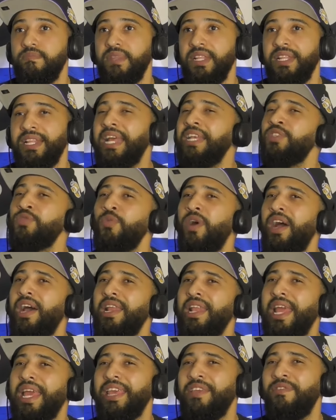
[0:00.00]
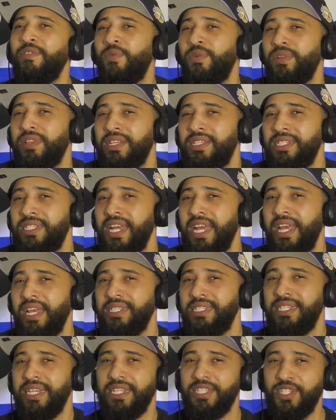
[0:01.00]
that's why, like, even with the Sh-
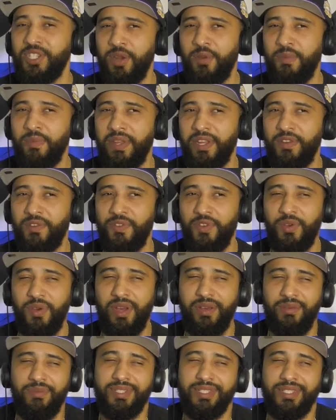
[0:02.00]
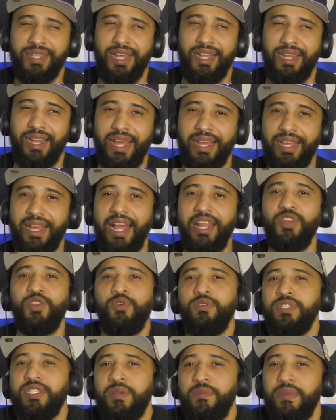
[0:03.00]
Shannon Sharpe interview, I was kind of like, I
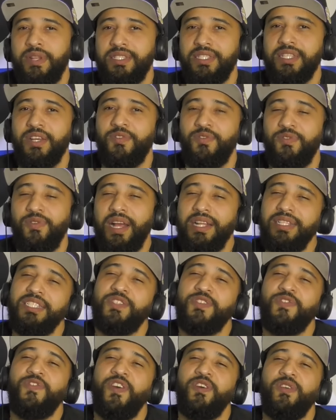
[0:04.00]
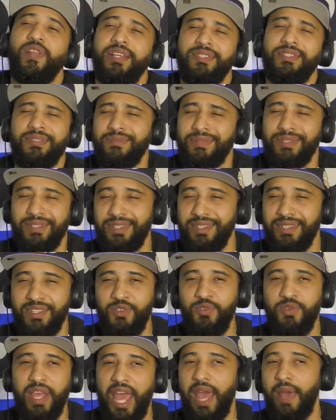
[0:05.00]
knew some of the stuff. I just felt like someone's eh,
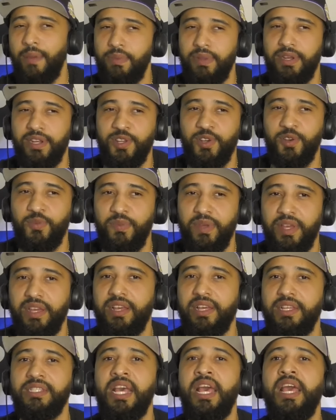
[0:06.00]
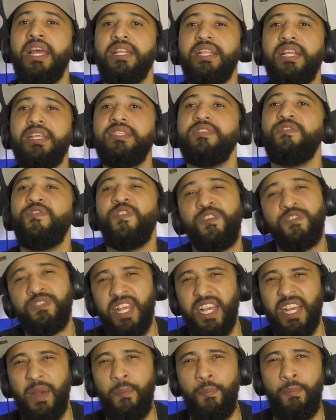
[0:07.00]
you capping a little bit because this feels
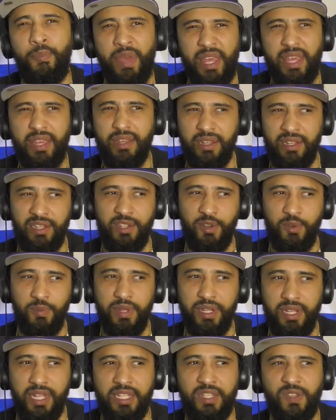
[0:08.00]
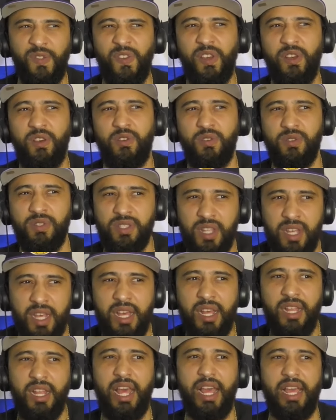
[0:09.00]
like a bit, a little bit. This feels
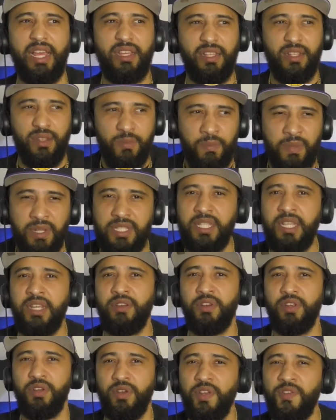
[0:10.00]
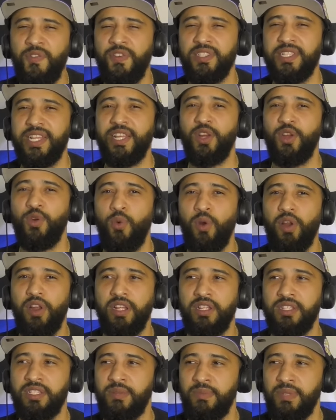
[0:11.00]
like material. It feels like you're
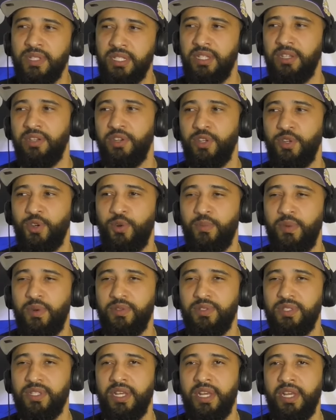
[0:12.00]
working some material almost.